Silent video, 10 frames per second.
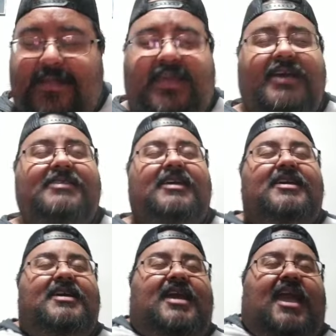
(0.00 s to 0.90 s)
because
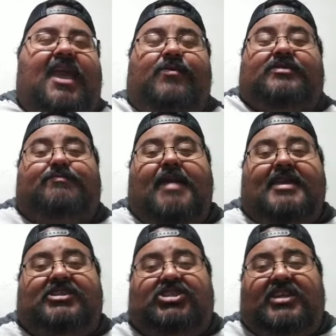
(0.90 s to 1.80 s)
it was May
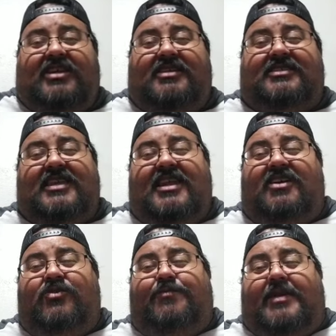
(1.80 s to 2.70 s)
Mei Seira uh,
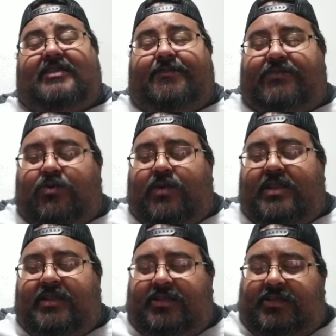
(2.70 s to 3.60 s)
who picked up the
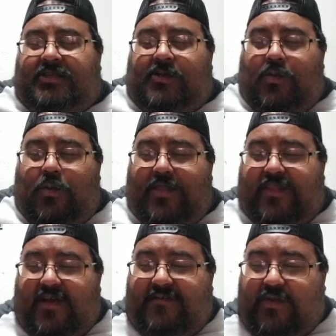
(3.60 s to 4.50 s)
win with,
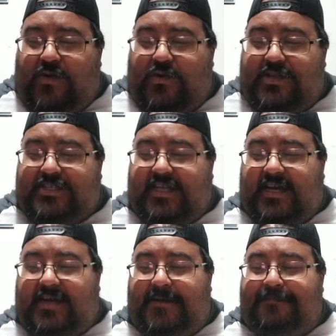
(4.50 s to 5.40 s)
of course,
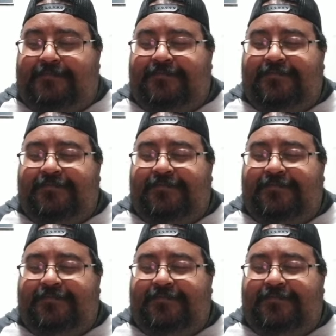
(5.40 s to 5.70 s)
um,